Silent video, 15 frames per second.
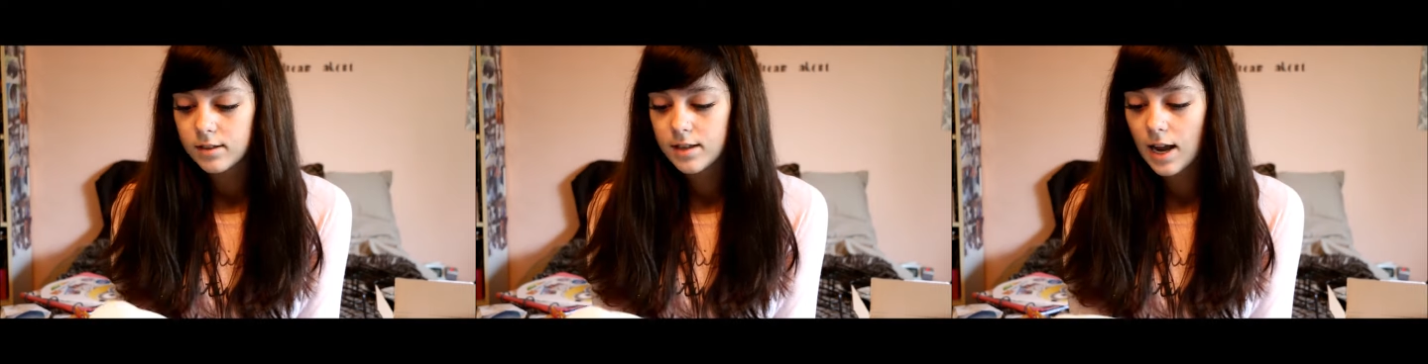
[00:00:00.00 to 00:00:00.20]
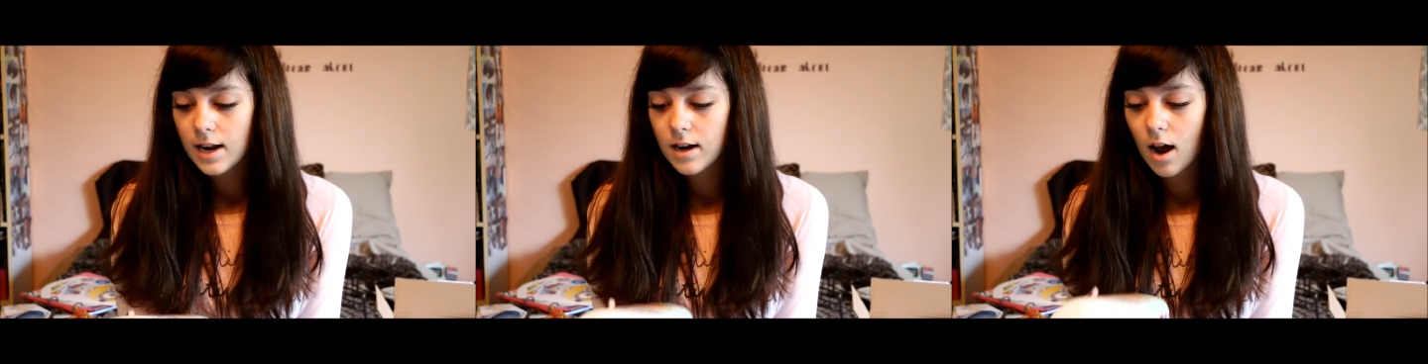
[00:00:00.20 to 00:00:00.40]

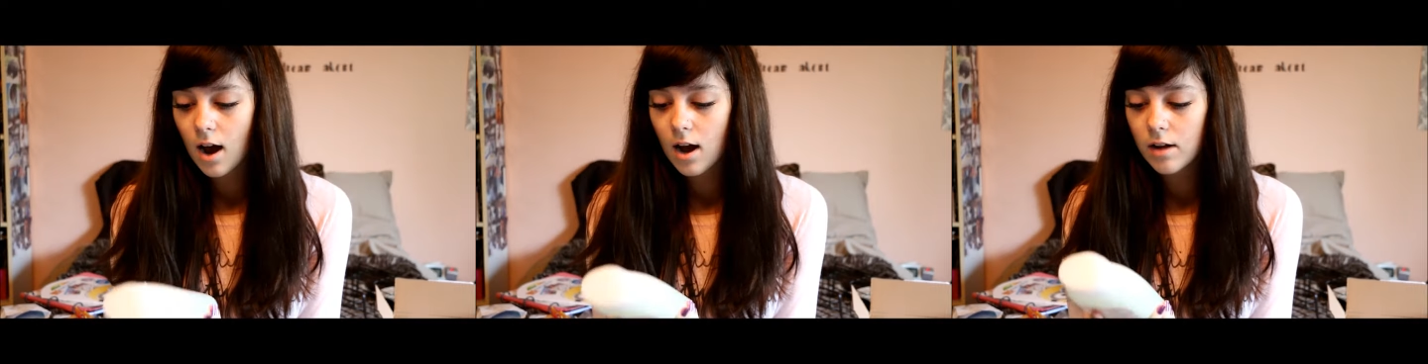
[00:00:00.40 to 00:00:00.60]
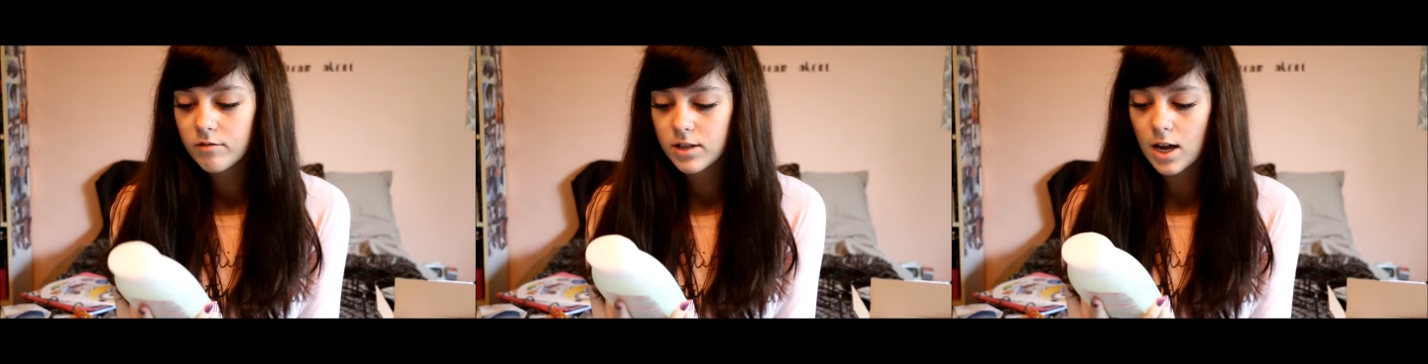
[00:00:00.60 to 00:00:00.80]
Saint
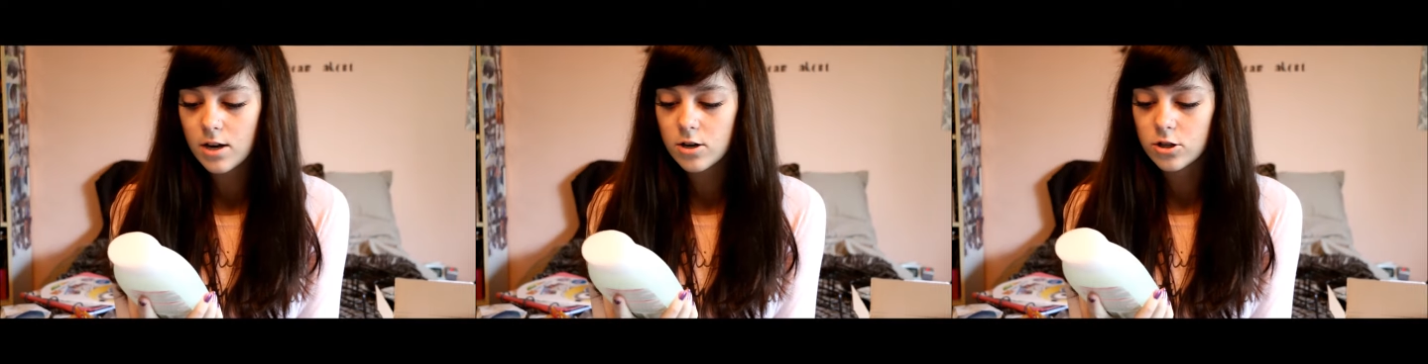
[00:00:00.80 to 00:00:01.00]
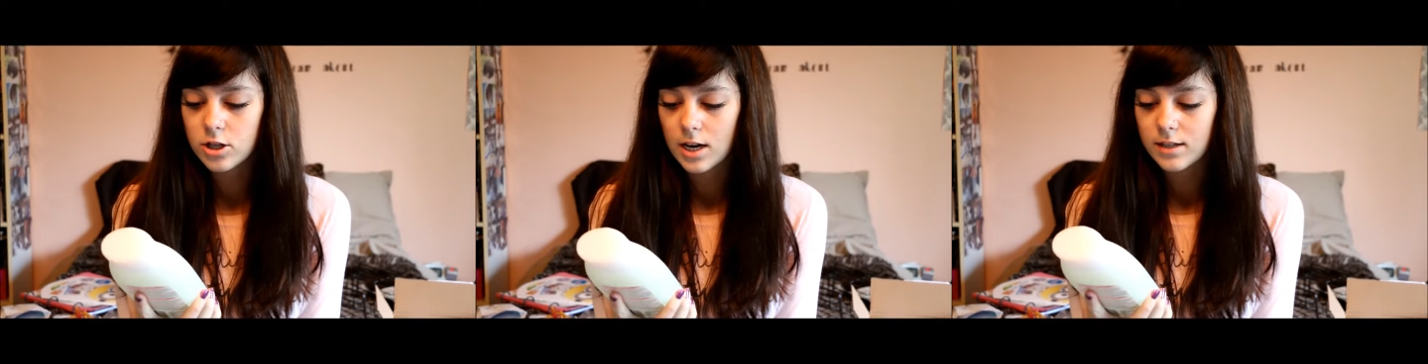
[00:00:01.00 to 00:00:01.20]
Ives
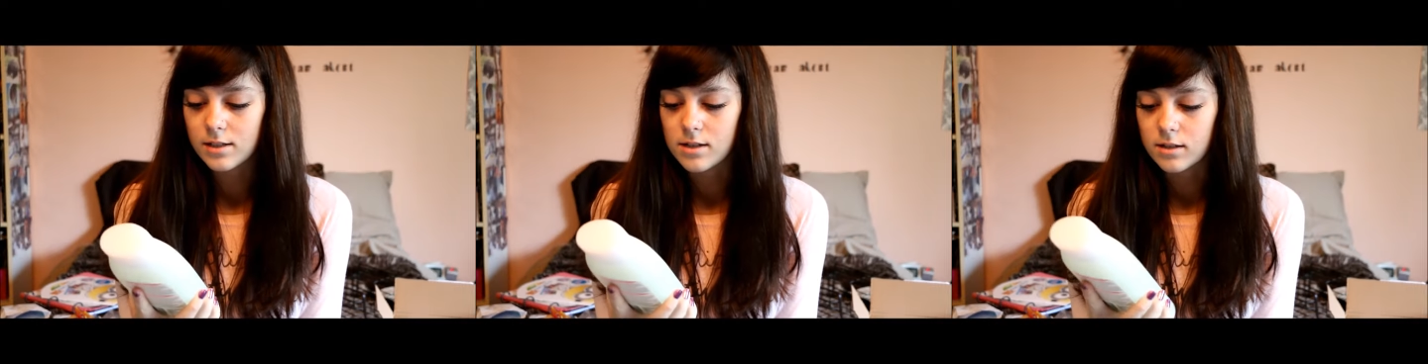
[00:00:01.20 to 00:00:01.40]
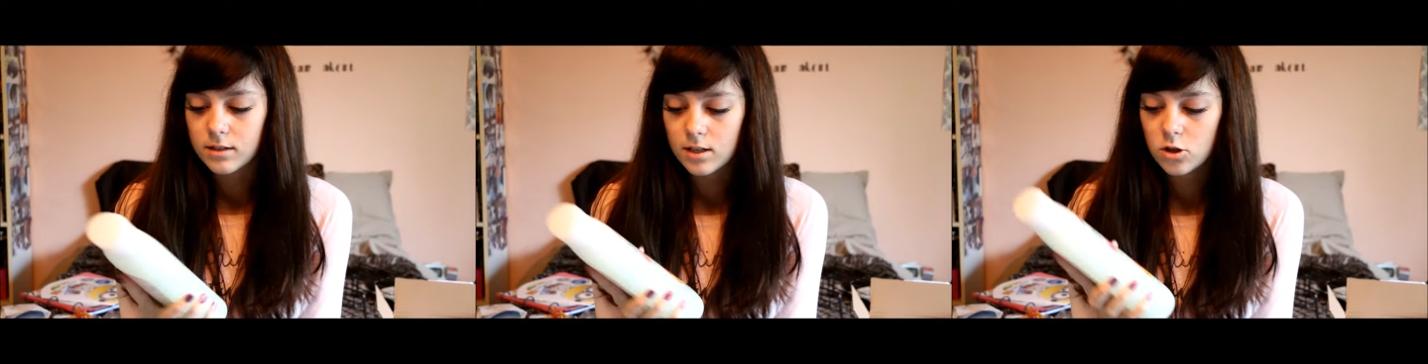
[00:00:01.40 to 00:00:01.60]

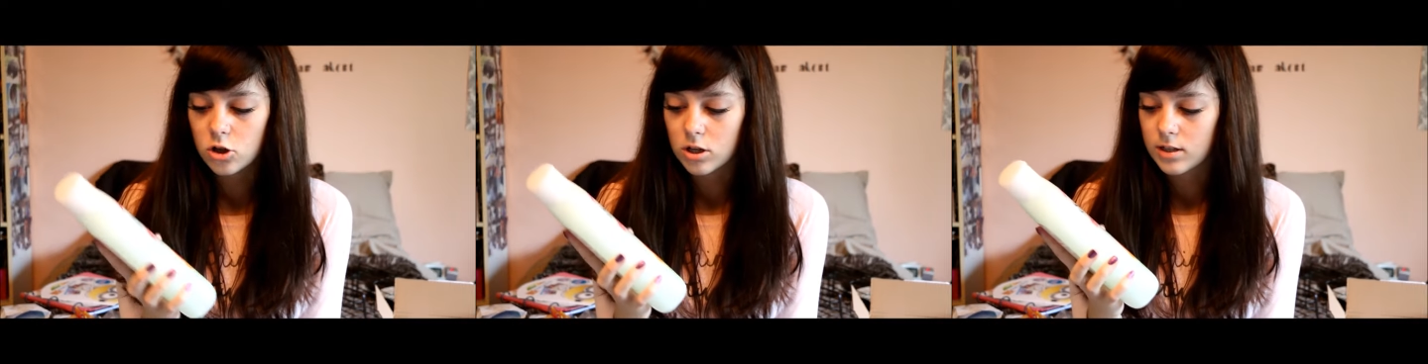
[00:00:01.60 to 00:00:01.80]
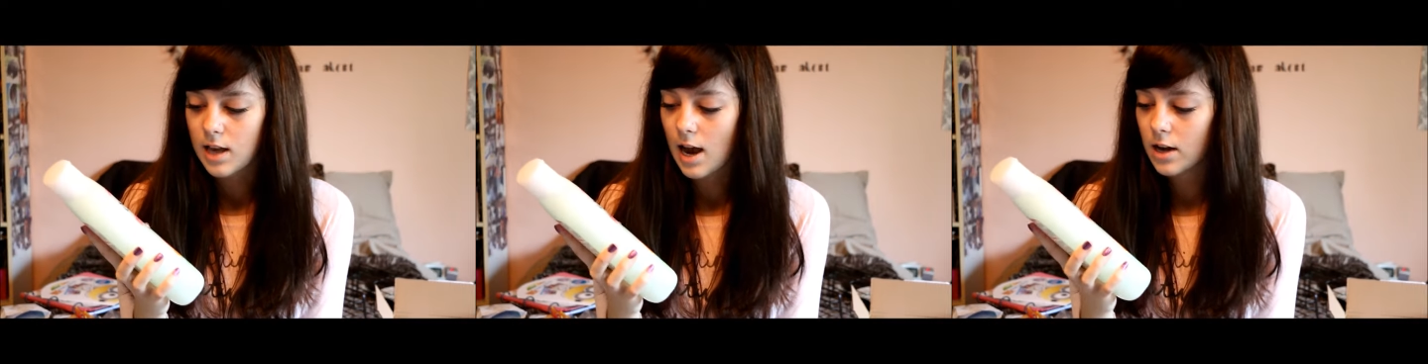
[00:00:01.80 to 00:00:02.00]
Energizing
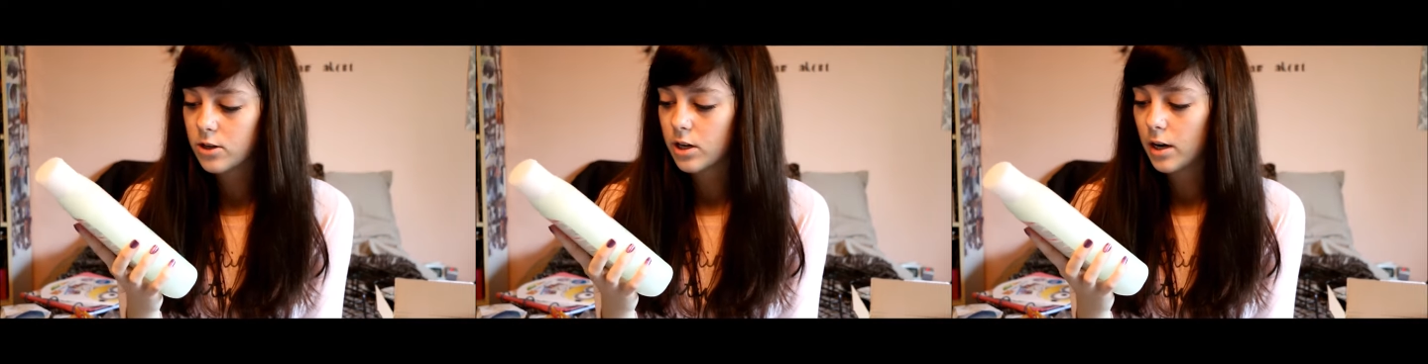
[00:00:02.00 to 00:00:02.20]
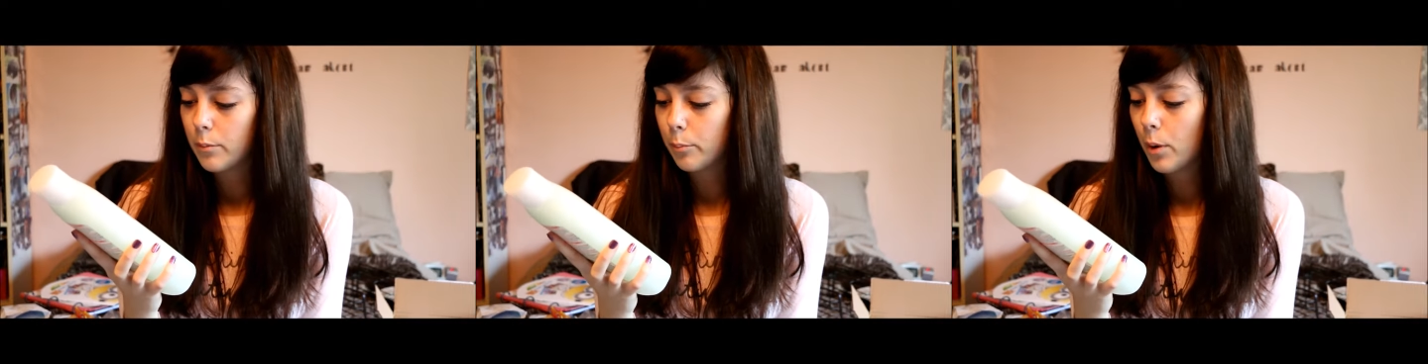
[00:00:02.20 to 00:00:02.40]
Citrus
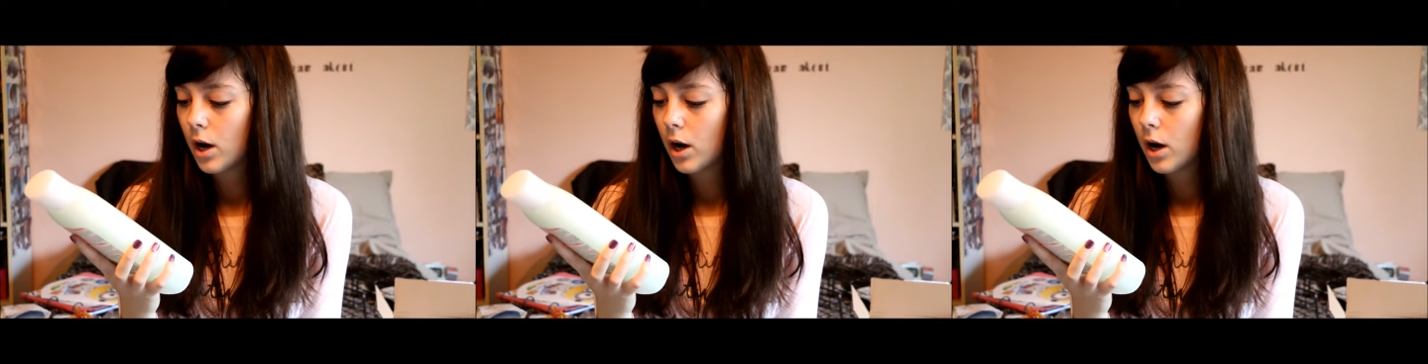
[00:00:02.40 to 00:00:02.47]
Hydrating